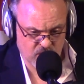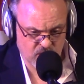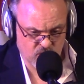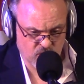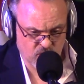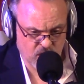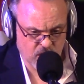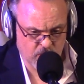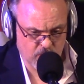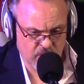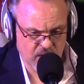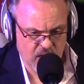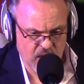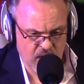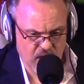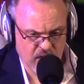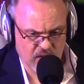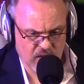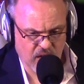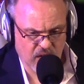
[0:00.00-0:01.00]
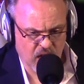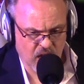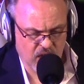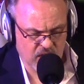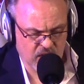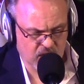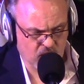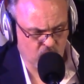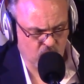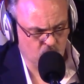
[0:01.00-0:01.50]
drama at
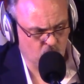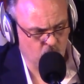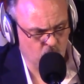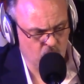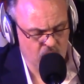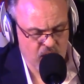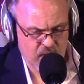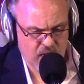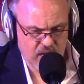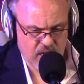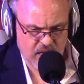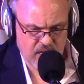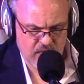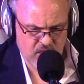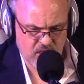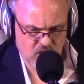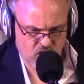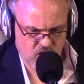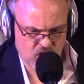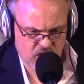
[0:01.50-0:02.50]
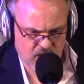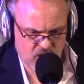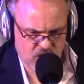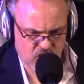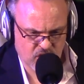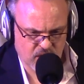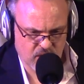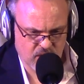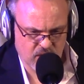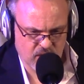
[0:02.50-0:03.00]
Arley Hall in
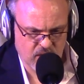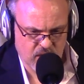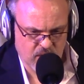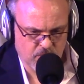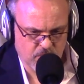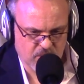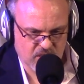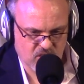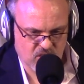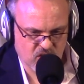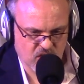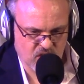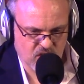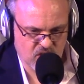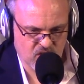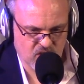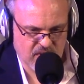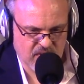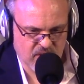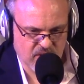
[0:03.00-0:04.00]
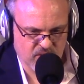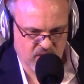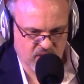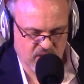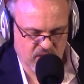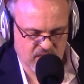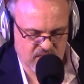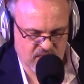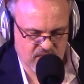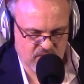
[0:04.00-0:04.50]
Cheshire, but it turns out the
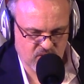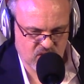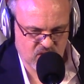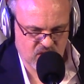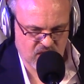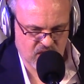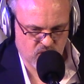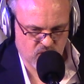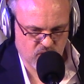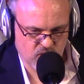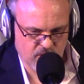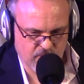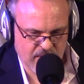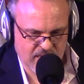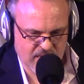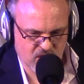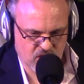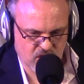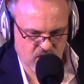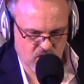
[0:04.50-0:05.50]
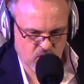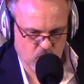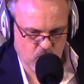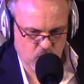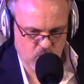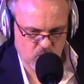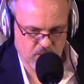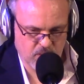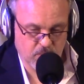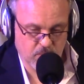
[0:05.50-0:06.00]
19th century mansion is
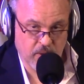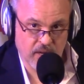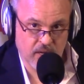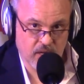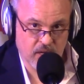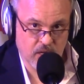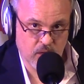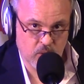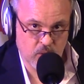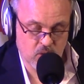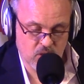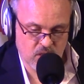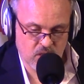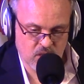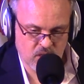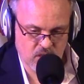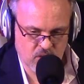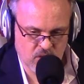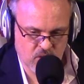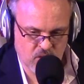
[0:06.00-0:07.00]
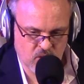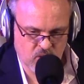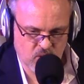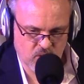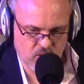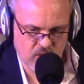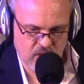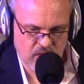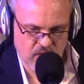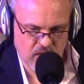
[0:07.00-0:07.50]
haunted by a ghostly
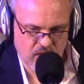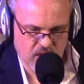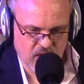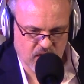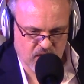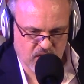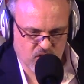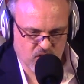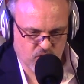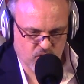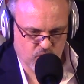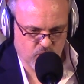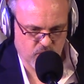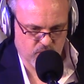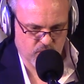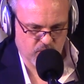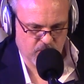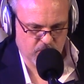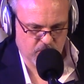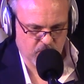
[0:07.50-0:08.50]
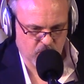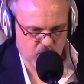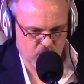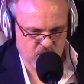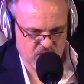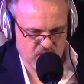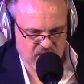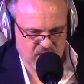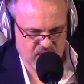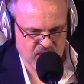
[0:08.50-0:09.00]
dog, and a crew have
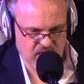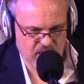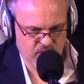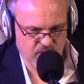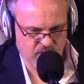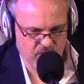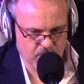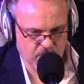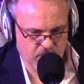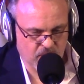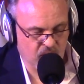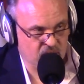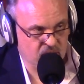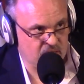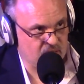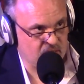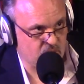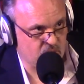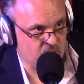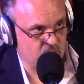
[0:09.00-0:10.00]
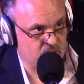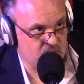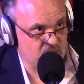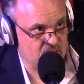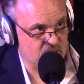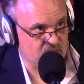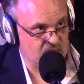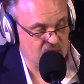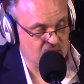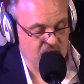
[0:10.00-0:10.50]
reported hearing barking
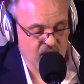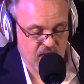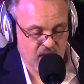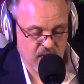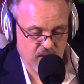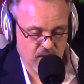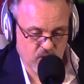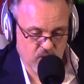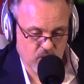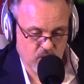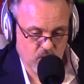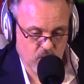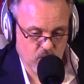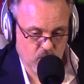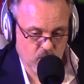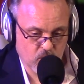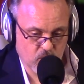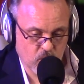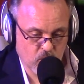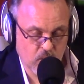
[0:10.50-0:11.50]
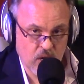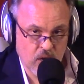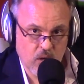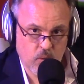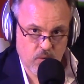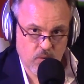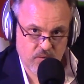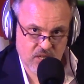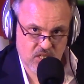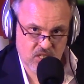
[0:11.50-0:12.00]
noises in the hall.
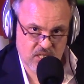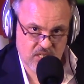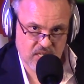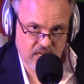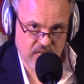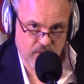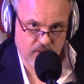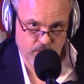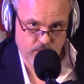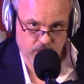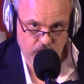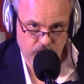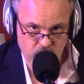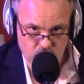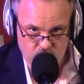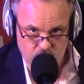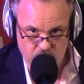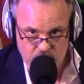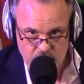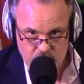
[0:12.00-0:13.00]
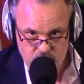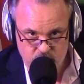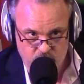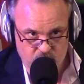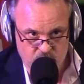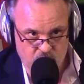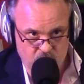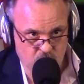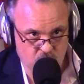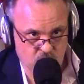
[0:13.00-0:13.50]
We've actually taken photographs
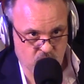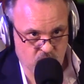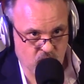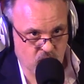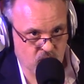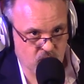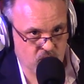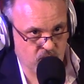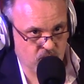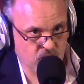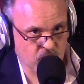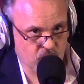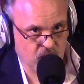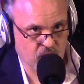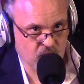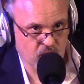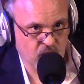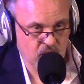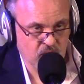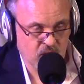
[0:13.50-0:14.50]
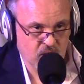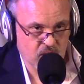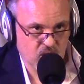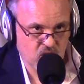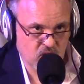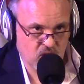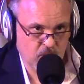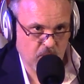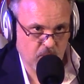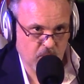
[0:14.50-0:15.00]
of ghost dogs, haven't we?
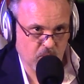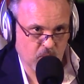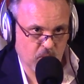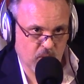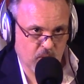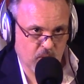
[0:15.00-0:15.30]
Do you remember we